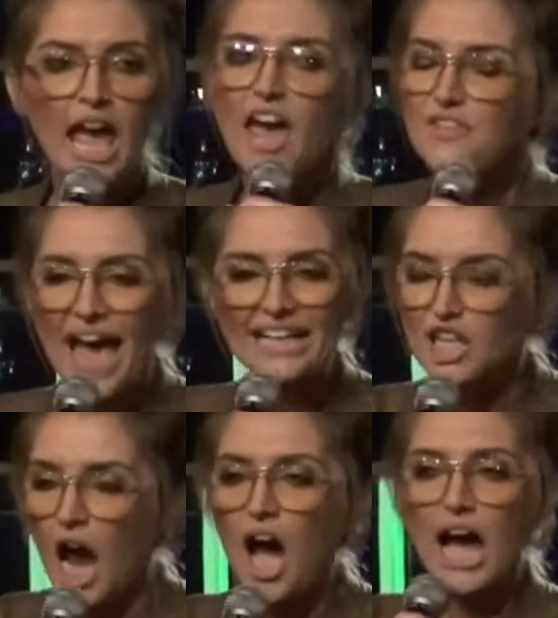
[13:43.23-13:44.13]
that
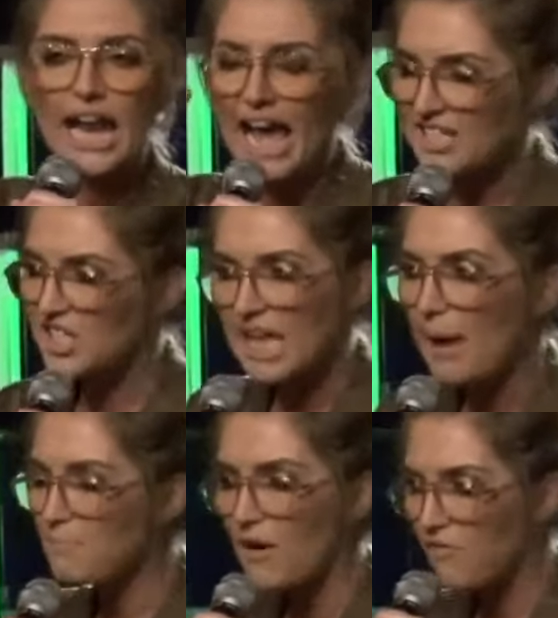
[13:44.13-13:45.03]
God has
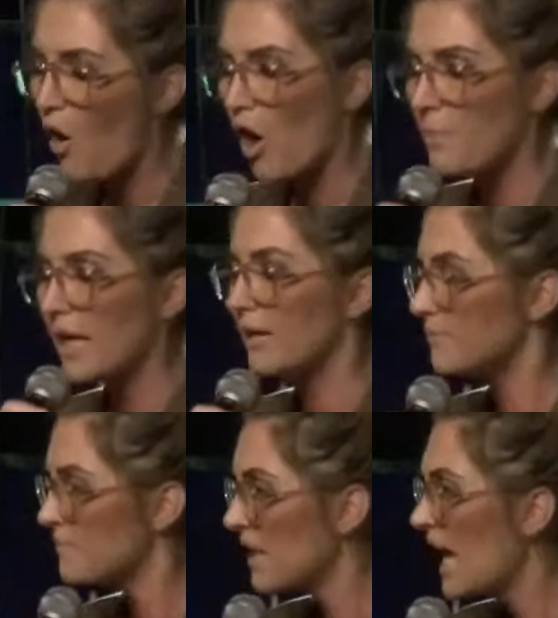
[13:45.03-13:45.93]
set before me.
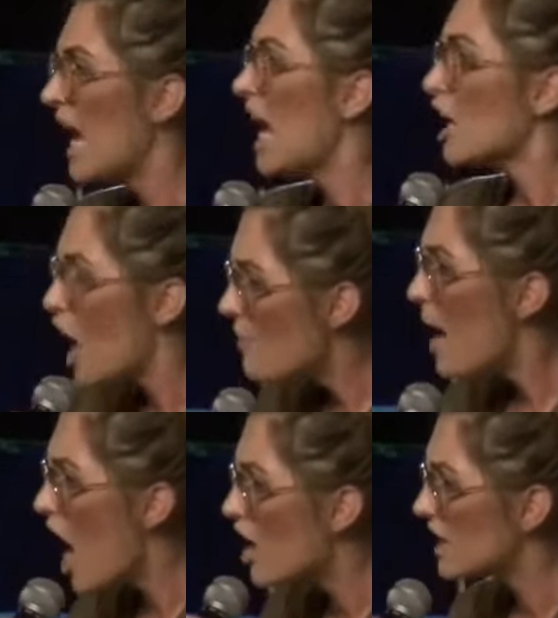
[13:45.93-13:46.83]
Come
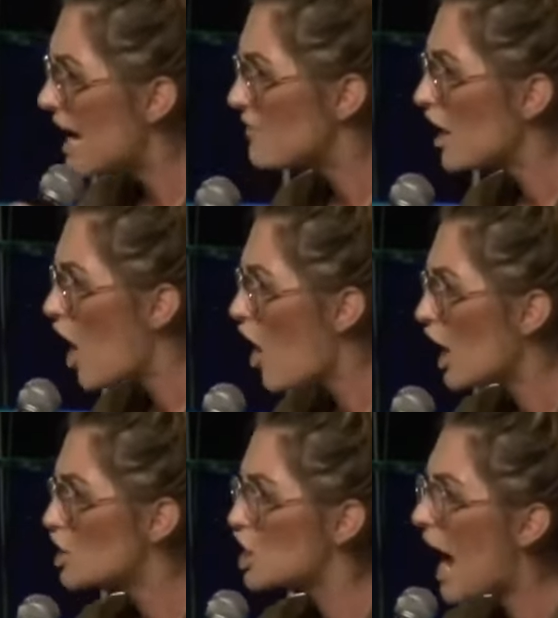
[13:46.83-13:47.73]
on, give the Lord
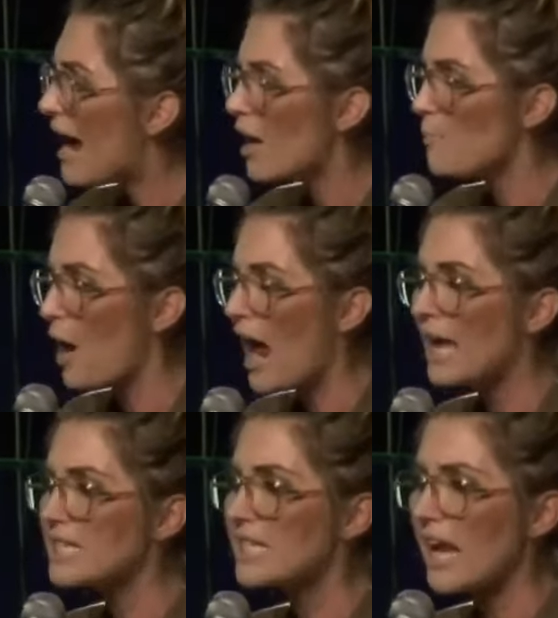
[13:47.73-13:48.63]
a shout of
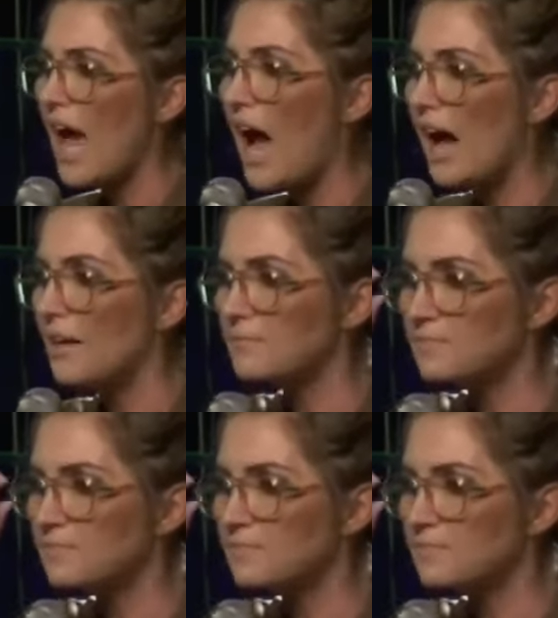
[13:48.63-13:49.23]
praise tonight.